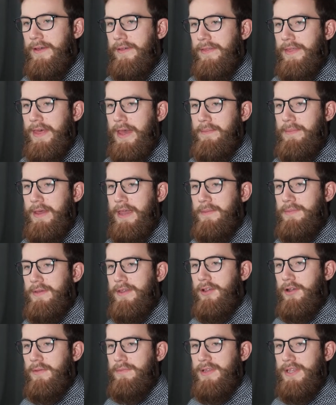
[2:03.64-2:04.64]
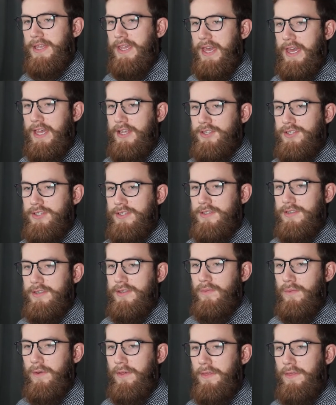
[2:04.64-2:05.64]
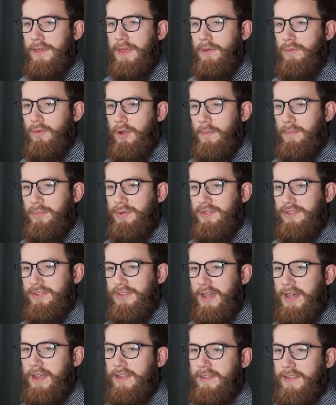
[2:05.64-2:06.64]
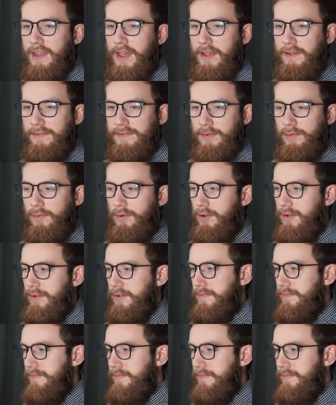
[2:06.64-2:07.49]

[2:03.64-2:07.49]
there may be complications with the WordPress sites afterward.